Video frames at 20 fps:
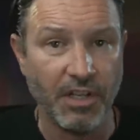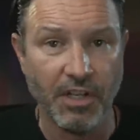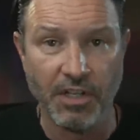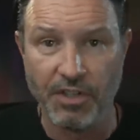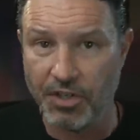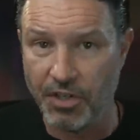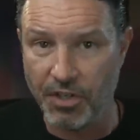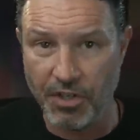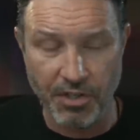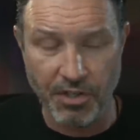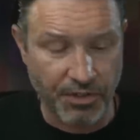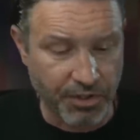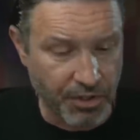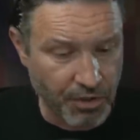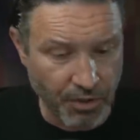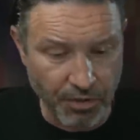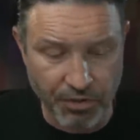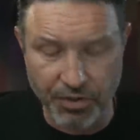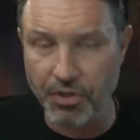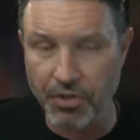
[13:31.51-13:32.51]
to
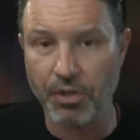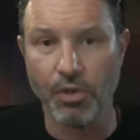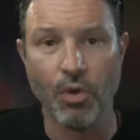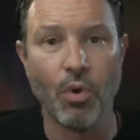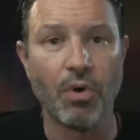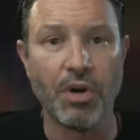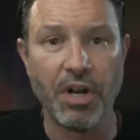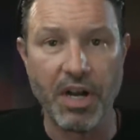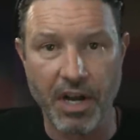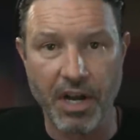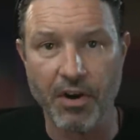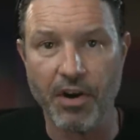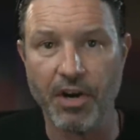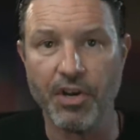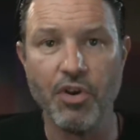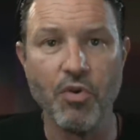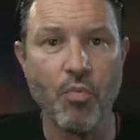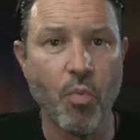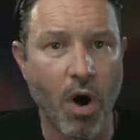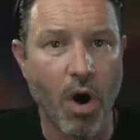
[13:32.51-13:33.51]
to to the Lord here and
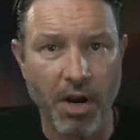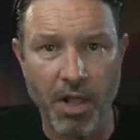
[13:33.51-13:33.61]
you want